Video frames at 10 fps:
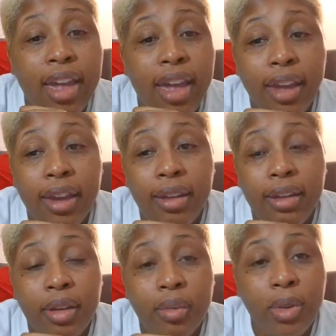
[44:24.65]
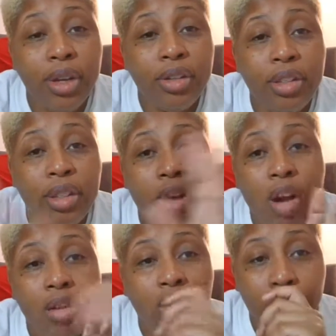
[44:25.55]
and embarrassing
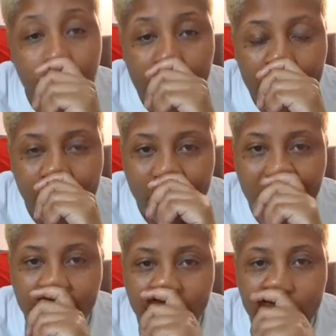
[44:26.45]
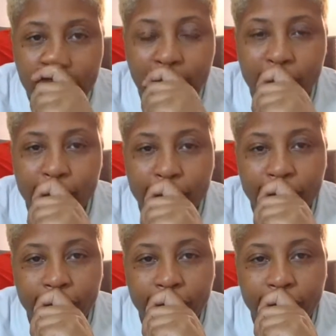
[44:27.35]
all on the block and stuff, and then